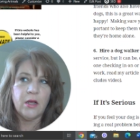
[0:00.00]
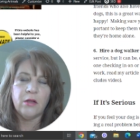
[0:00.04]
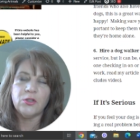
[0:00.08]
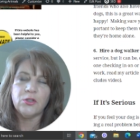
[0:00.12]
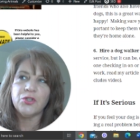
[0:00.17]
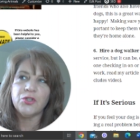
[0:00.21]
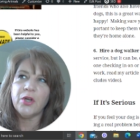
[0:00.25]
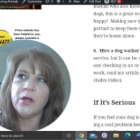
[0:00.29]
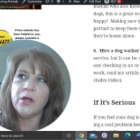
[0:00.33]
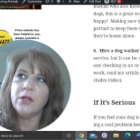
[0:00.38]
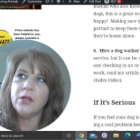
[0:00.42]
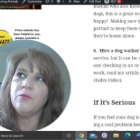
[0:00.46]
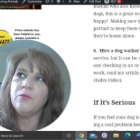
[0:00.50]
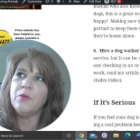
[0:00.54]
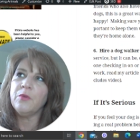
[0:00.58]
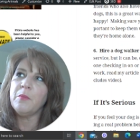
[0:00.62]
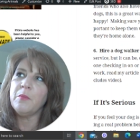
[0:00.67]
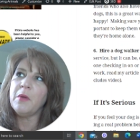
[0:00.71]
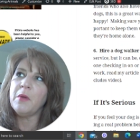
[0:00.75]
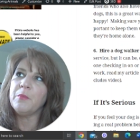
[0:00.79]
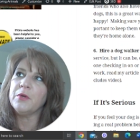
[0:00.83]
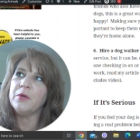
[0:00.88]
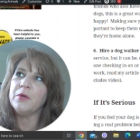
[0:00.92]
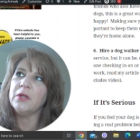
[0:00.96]
I'll try to
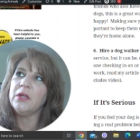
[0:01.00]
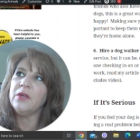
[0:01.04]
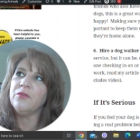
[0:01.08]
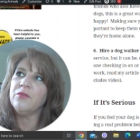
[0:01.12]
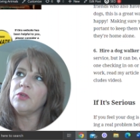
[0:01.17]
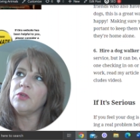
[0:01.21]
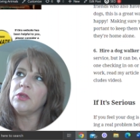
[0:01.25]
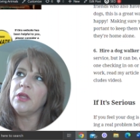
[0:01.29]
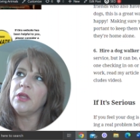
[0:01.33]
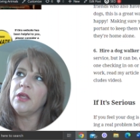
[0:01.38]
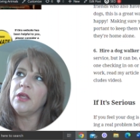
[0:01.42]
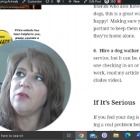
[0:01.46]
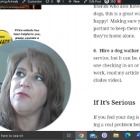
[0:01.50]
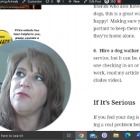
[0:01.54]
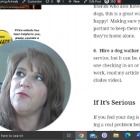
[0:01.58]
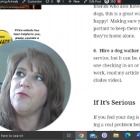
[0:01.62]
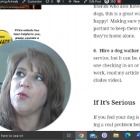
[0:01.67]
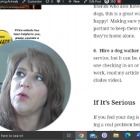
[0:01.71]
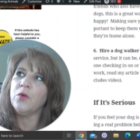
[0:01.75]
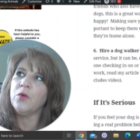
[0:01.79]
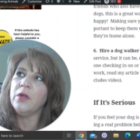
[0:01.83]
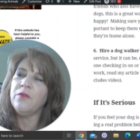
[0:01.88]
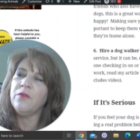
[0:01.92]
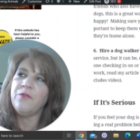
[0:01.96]
remember to give a link
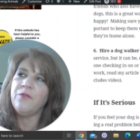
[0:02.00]
for you.